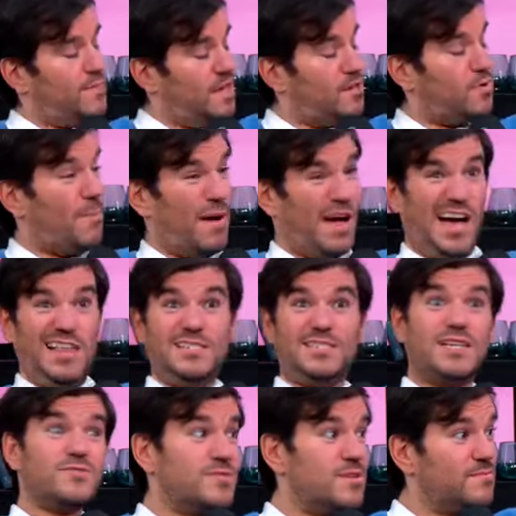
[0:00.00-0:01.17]
me to
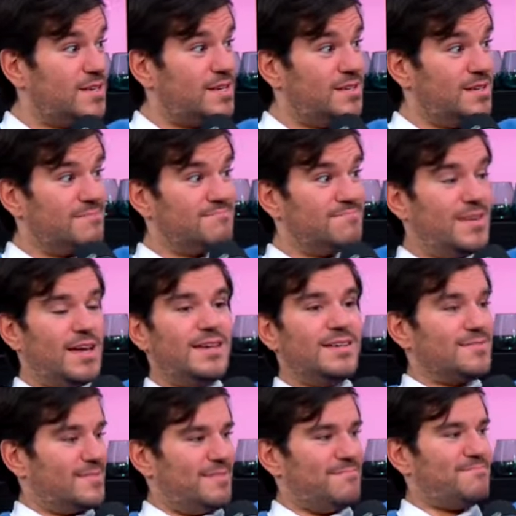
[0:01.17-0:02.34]
apologize for something,
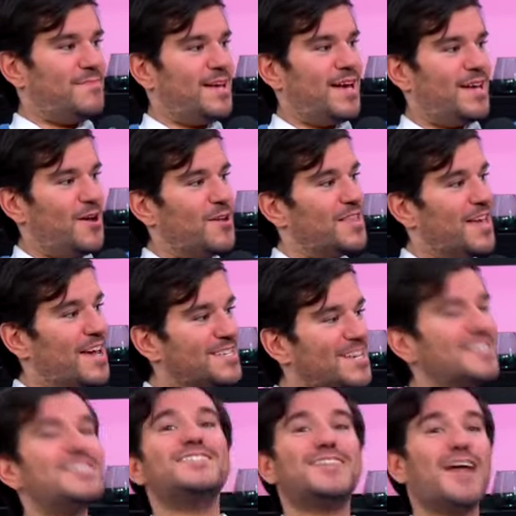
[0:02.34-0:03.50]
come on over. Like,
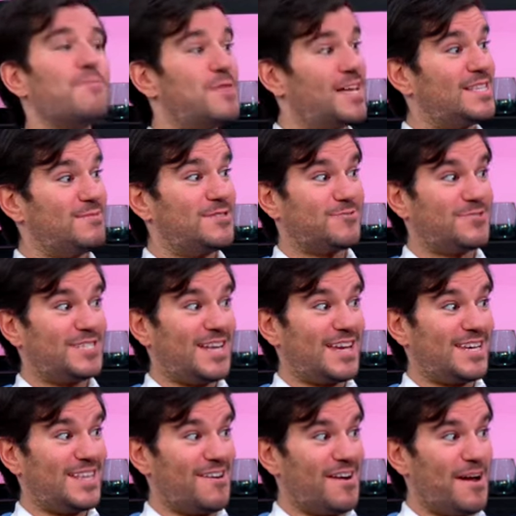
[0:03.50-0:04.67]
she's Jabba the Hutt meets Christina
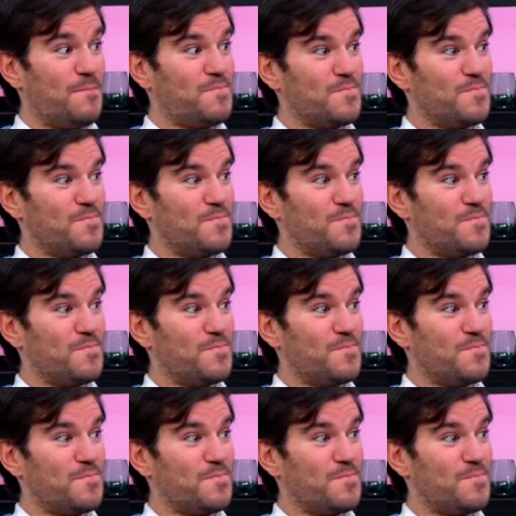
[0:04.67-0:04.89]
Aguilera.